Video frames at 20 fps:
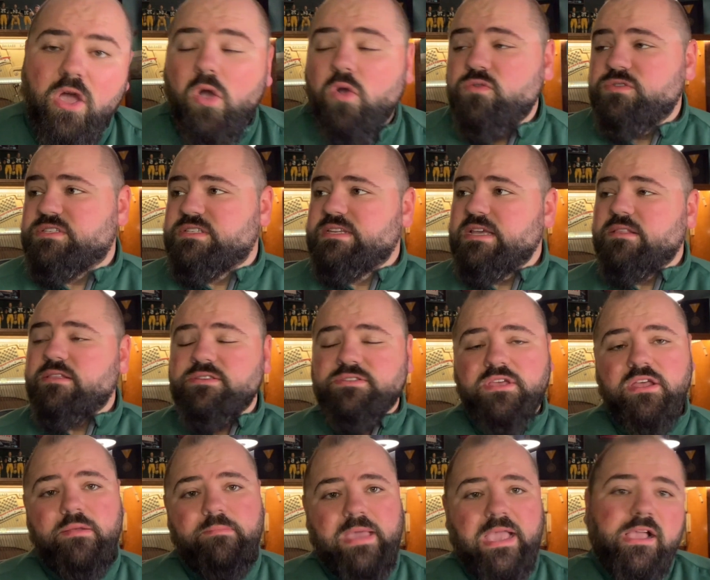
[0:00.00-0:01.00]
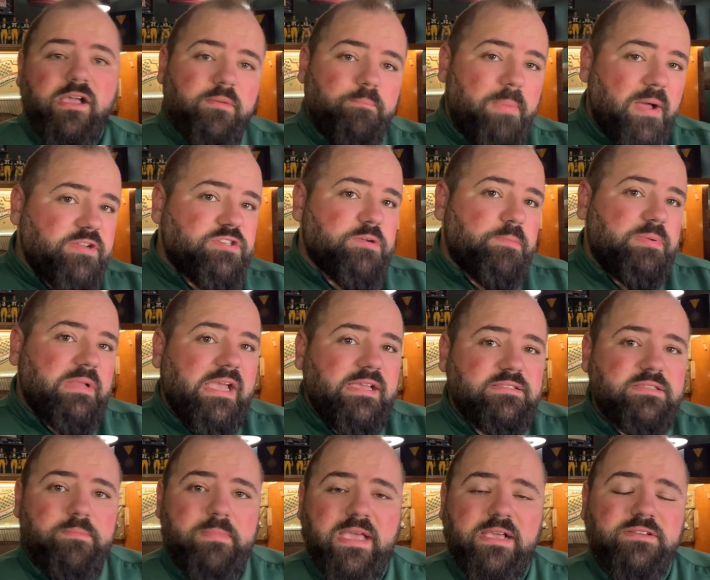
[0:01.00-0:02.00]
who still is going to make a bunch of
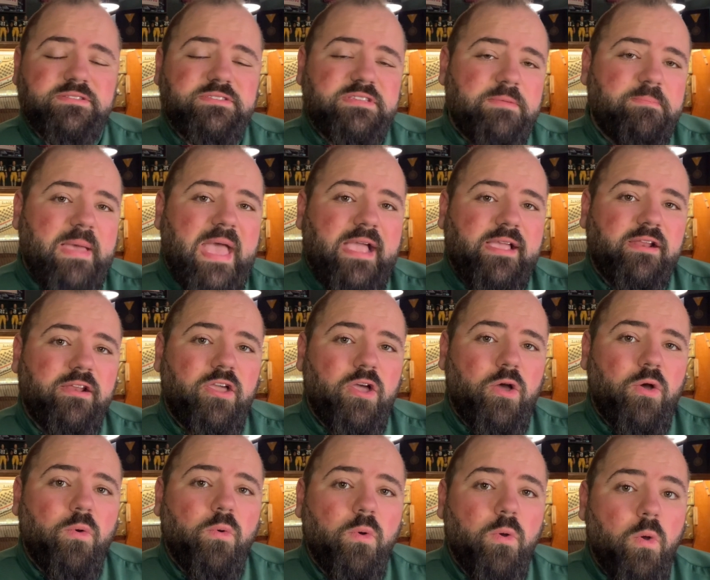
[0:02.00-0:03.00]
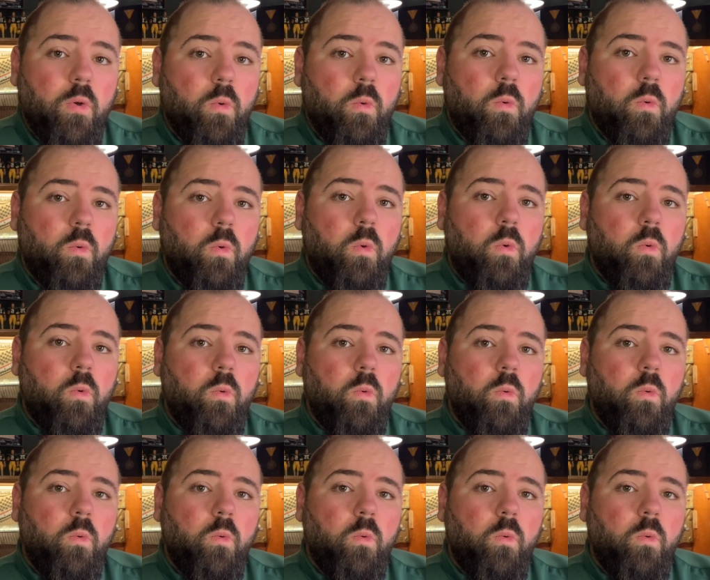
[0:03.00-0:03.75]
plays that make us sit back and go, ooh,